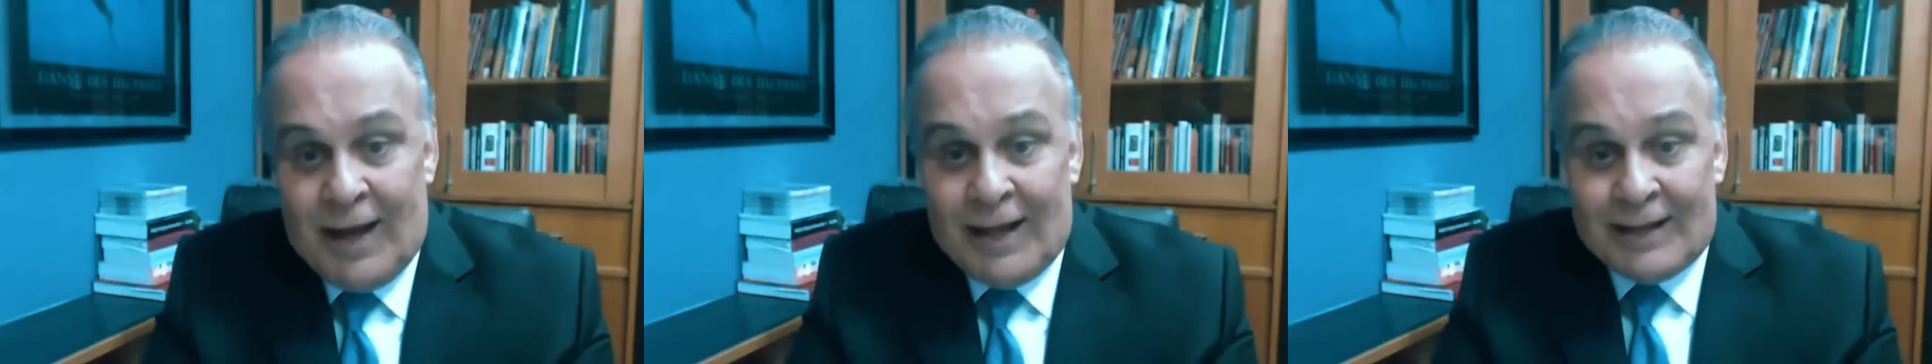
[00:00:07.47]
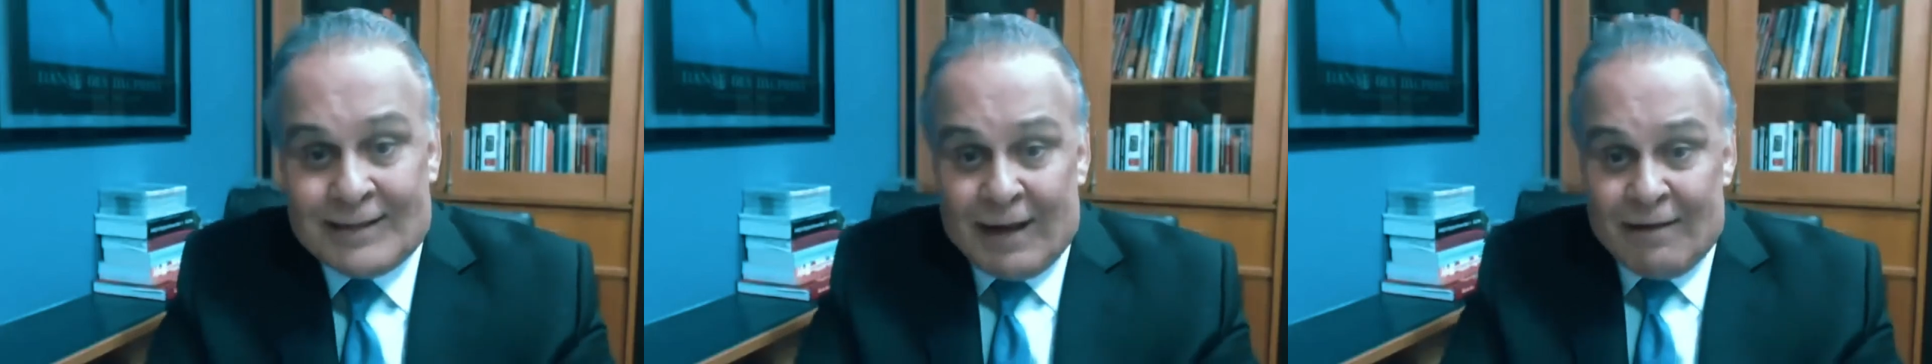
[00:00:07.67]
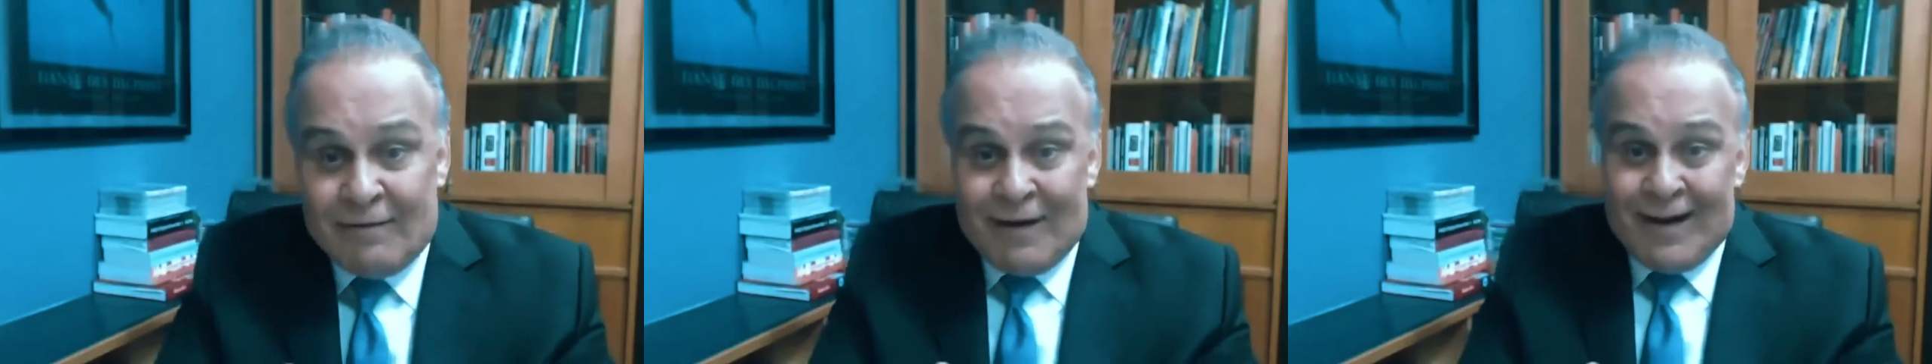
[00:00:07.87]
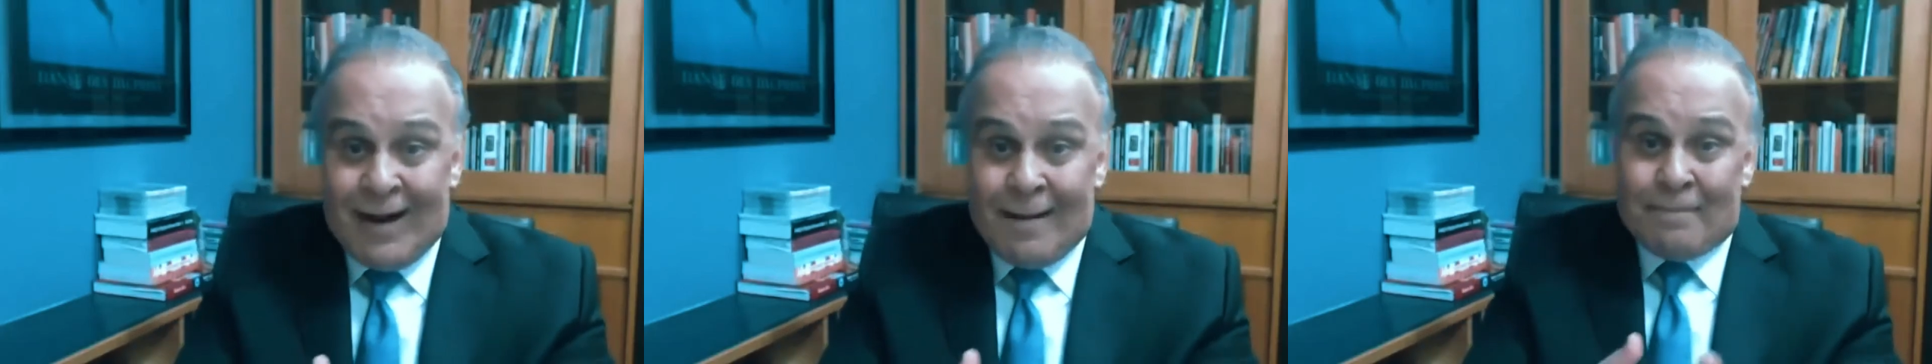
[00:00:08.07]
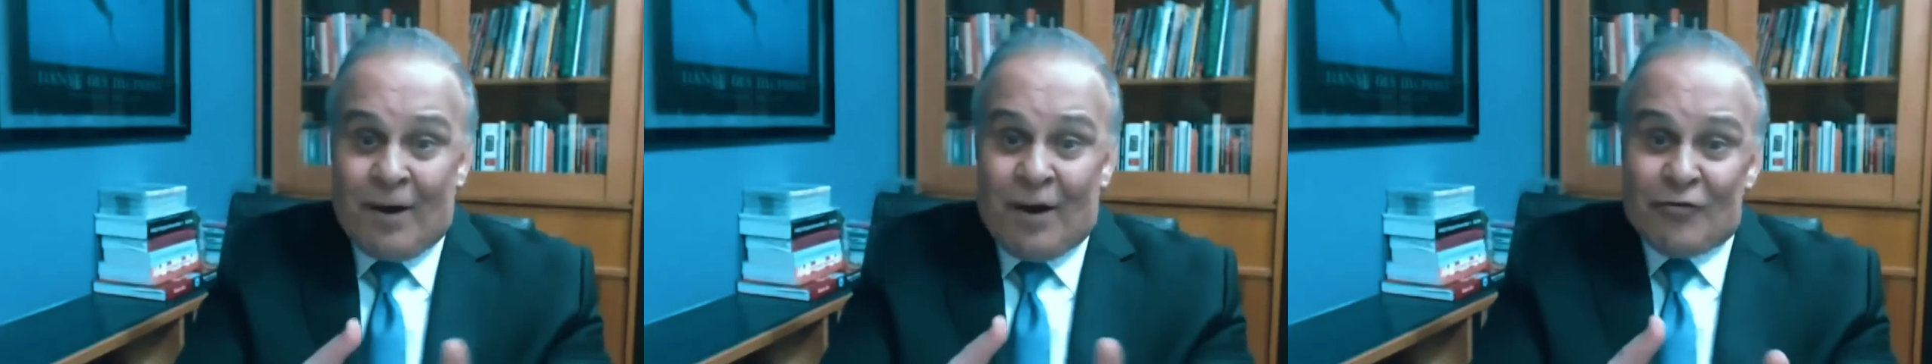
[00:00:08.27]
He was
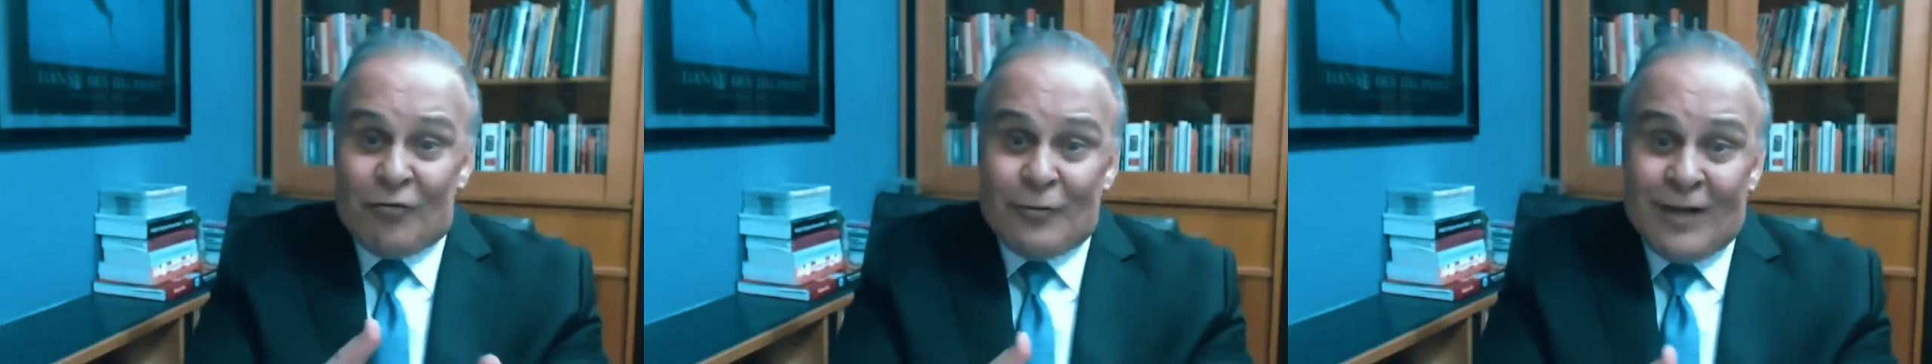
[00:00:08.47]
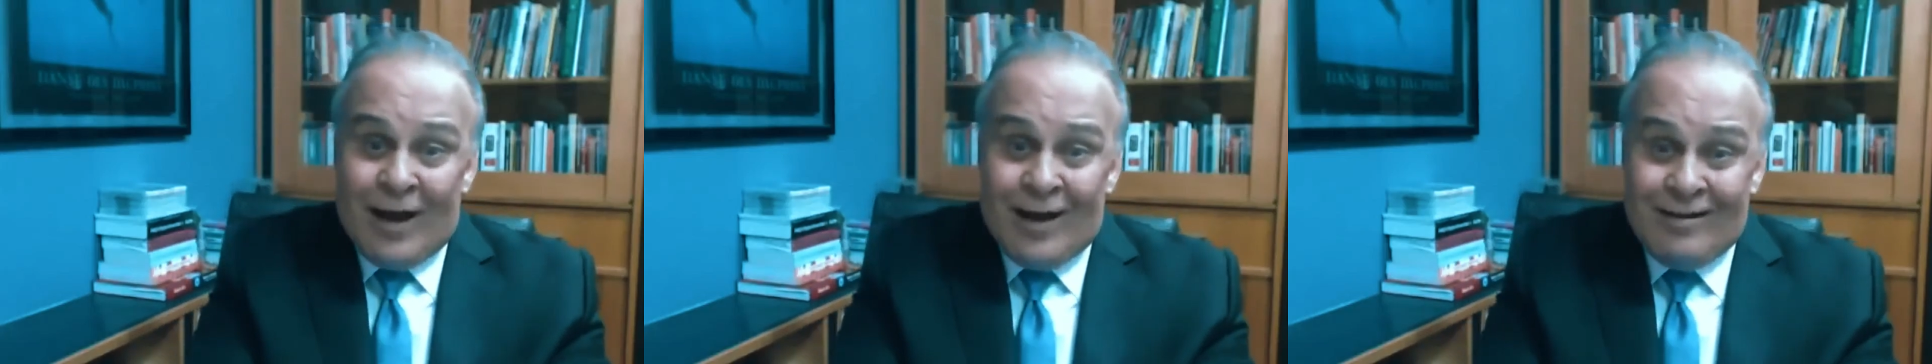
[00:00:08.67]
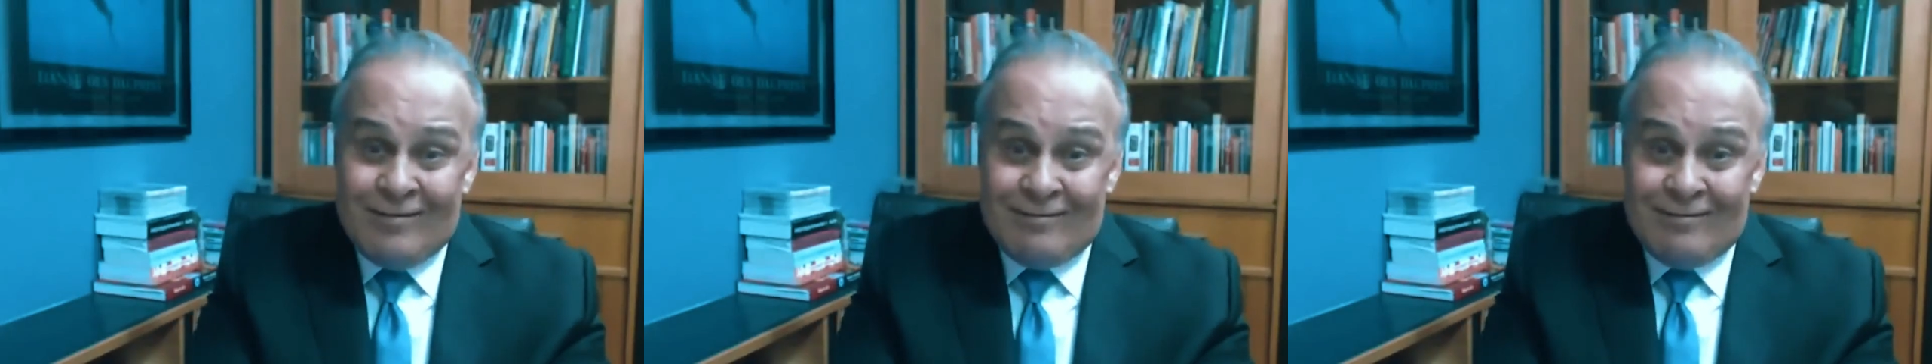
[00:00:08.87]
there to help.